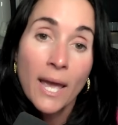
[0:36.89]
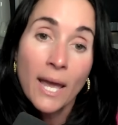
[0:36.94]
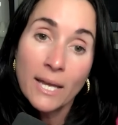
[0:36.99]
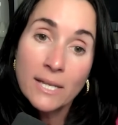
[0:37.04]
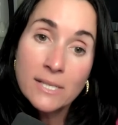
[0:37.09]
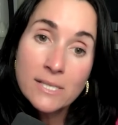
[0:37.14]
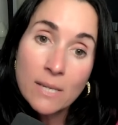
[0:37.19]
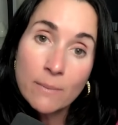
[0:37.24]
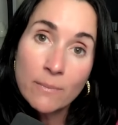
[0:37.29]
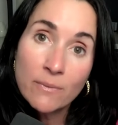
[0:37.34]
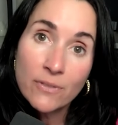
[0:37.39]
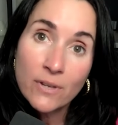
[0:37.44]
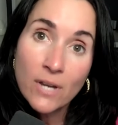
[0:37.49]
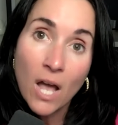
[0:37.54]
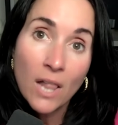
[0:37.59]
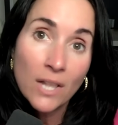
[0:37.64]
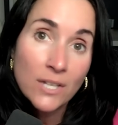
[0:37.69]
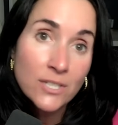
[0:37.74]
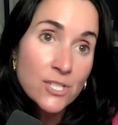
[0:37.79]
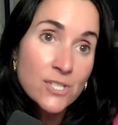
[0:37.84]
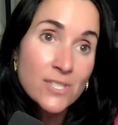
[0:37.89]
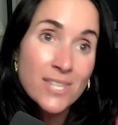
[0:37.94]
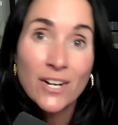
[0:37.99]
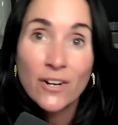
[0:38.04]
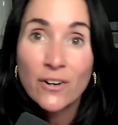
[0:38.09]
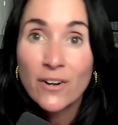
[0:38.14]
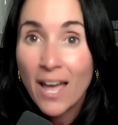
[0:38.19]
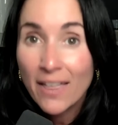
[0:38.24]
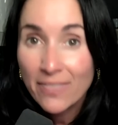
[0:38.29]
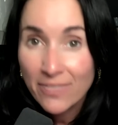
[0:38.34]
And some of the colleges that
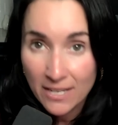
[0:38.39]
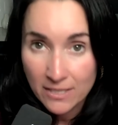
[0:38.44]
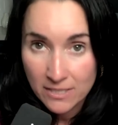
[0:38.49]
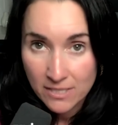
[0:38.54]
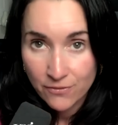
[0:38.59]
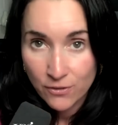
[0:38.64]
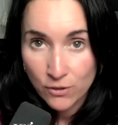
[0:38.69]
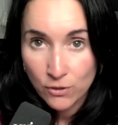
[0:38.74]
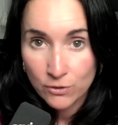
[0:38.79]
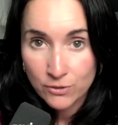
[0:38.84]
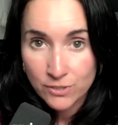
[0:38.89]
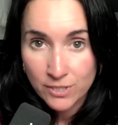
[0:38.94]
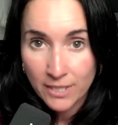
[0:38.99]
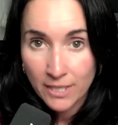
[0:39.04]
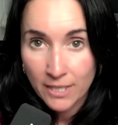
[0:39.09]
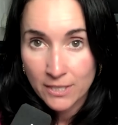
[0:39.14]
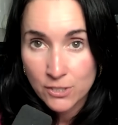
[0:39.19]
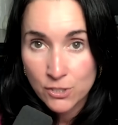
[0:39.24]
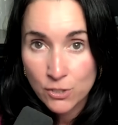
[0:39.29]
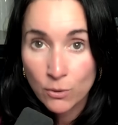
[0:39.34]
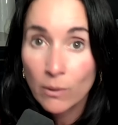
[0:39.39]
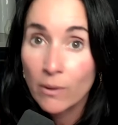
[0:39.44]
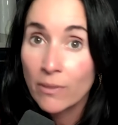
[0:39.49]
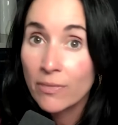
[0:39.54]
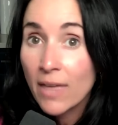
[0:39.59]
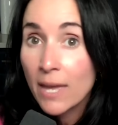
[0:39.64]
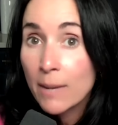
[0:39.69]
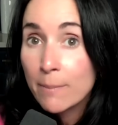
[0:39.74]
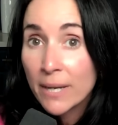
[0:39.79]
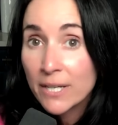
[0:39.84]
are not that difficult to get into,
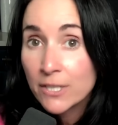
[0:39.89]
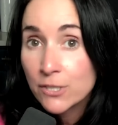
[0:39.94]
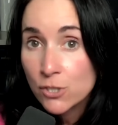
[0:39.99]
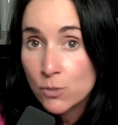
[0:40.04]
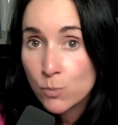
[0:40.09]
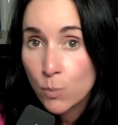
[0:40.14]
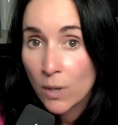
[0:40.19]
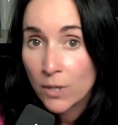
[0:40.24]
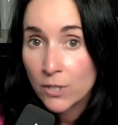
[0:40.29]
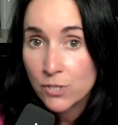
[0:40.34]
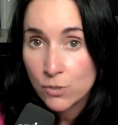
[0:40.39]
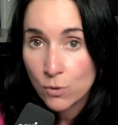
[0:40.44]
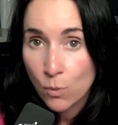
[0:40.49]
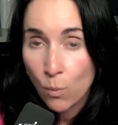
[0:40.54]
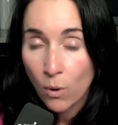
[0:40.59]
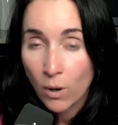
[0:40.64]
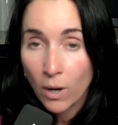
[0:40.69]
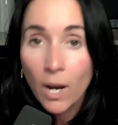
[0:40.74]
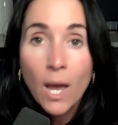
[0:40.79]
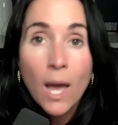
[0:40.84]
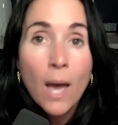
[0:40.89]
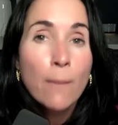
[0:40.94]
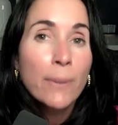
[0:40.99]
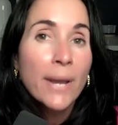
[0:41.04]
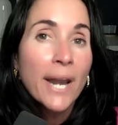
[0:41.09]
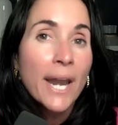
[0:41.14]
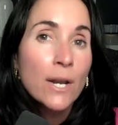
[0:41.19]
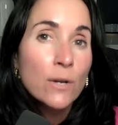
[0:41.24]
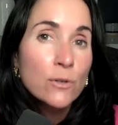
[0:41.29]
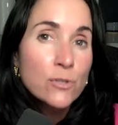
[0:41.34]
they might just want a score.
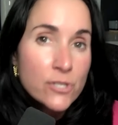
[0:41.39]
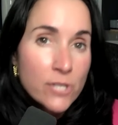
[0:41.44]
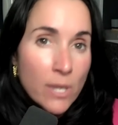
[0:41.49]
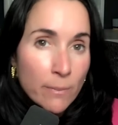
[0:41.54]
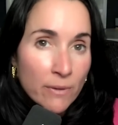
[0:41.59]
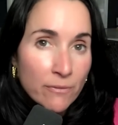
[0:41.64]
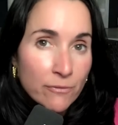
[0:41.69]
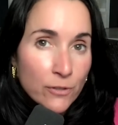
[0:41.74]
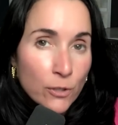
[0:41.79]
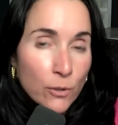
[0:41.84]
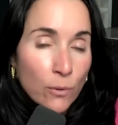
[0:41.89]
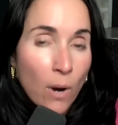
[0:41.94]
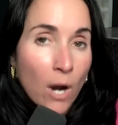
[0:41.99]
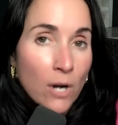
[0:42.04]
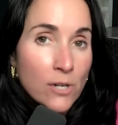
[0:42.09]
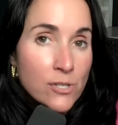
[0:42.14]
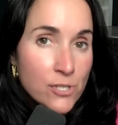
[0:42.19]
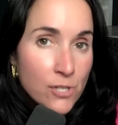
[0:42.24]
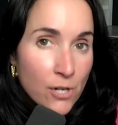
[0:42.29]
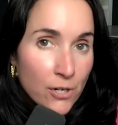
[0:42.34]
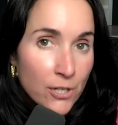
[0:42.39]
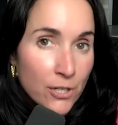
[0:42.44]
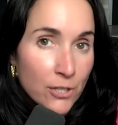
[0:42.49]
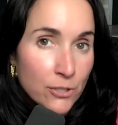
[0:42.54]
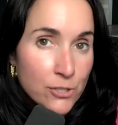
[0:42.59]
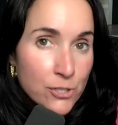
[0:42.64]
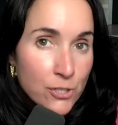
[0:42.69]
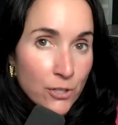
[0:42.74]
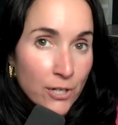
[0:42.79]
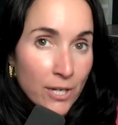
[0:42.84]
But I know some of you are starting
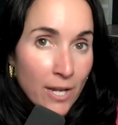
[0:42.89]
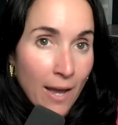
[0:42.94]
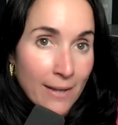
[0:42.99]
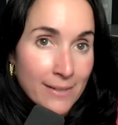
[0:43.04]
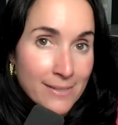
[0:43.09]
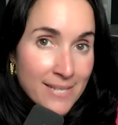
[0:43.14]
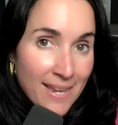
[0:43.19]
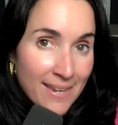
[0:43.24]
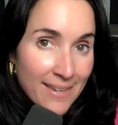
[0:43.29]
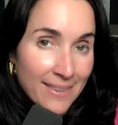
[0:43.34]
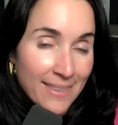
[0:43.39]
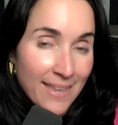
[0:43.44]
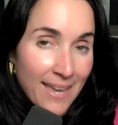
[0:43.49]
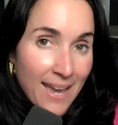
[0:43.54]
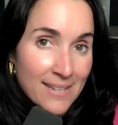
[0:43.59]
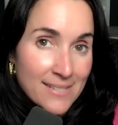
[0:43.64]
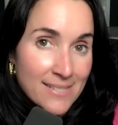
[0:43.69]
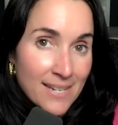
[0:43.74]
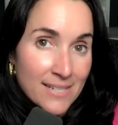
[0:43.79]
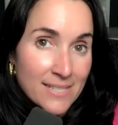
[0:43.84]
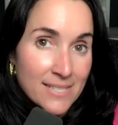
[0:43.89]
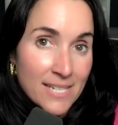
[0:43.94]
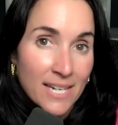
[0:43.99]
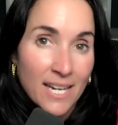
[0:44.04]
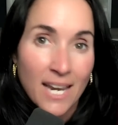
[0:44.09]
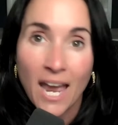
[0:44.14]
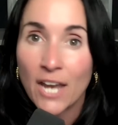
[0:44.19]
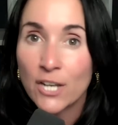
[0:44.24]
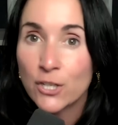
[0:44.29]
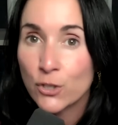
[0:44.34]
your journey on taking the SAT
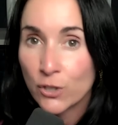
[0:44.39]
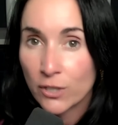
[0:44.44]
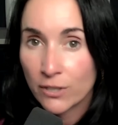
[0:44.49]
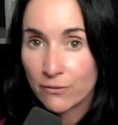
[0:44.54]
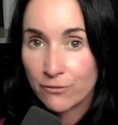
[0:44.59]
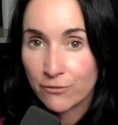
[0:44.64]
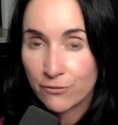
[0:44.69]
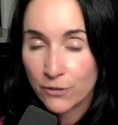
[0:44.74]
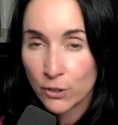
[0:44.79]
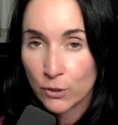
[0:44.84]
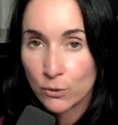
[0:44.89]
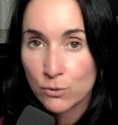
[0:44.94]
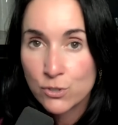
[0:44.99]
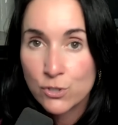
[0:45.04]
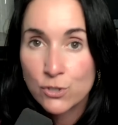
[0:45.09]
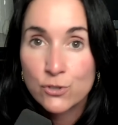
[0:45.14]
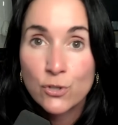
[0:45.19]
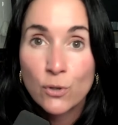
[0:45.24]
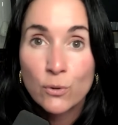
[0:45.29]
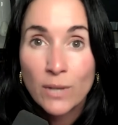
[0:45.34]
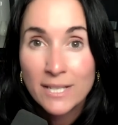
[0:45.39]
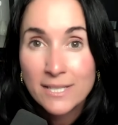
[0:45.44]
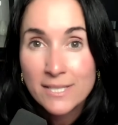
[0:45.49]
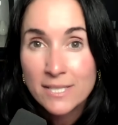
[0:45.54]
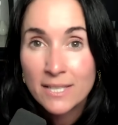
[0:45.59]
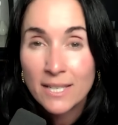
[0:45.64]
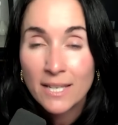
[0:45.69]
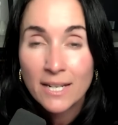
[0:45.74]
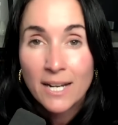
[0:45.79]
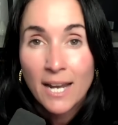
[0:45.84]
and you're confused. So, let's
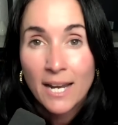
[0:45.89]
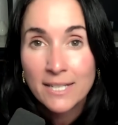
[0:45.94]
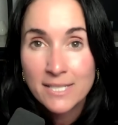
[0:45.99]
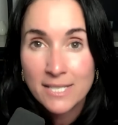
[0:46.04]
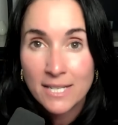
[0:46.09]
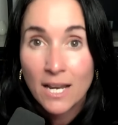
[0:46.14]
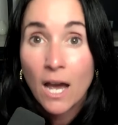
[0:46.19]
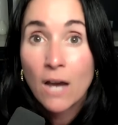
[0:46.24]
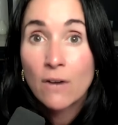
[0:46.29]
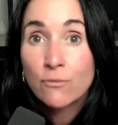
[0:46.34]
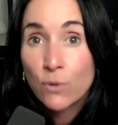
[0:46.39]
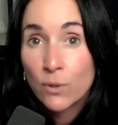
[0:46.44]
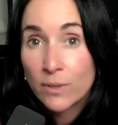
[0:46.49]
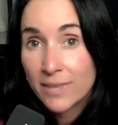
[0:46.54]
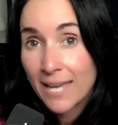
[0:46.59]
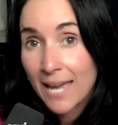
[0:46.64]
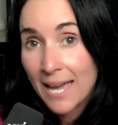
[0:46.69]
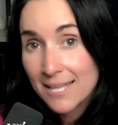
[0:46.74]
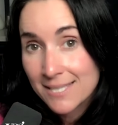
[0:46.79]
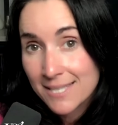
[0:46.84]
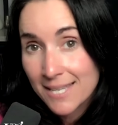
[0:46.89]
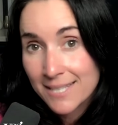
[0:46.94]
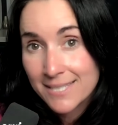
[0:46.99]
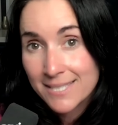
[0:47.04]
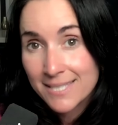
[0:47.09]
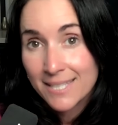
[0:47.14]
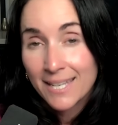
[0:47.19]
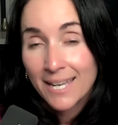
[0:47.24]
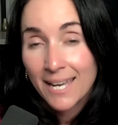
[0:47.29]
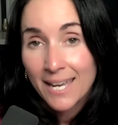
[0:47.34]
get an idea of what the
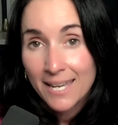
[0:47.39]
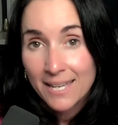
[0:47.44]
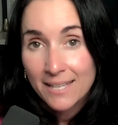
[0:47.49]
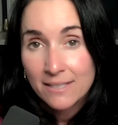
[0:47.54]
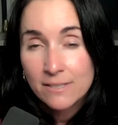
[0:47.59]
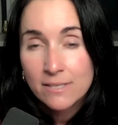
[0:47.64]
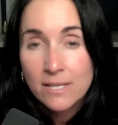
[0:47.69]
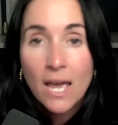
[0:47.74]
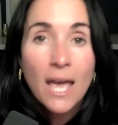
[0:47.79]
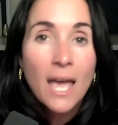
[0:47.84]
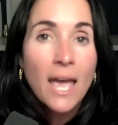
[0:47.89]
SAT is